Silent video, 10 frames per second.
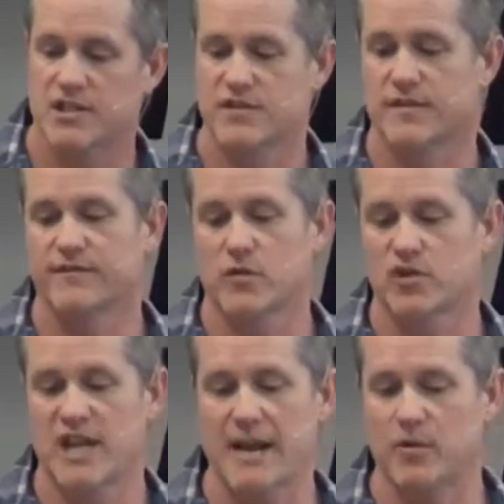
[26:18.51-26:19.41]
This is
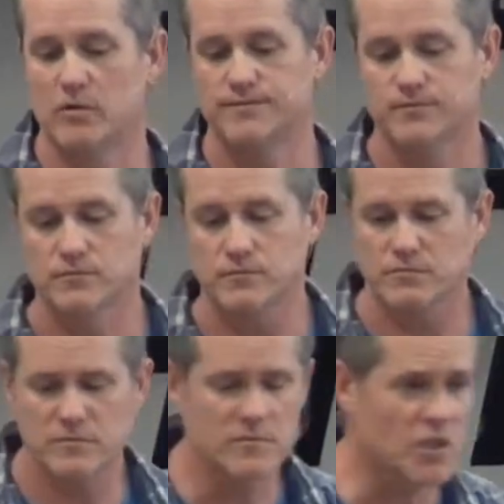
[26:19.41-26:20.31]
from 1 Samuel.
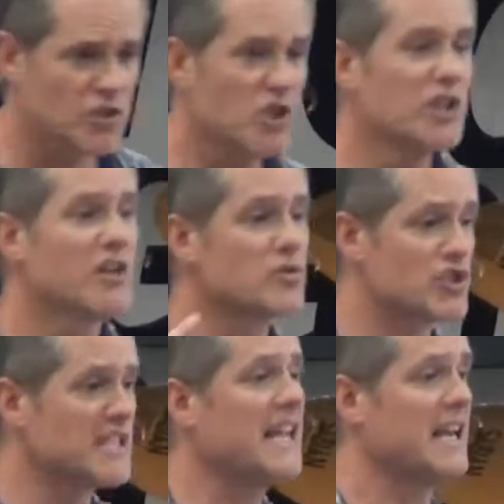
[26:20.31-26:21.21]
So you can
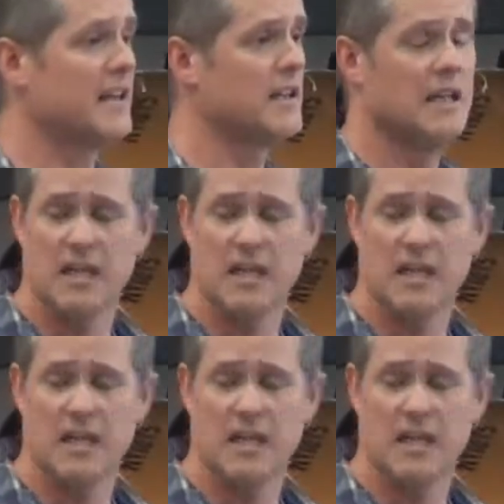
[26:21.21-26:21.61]
understand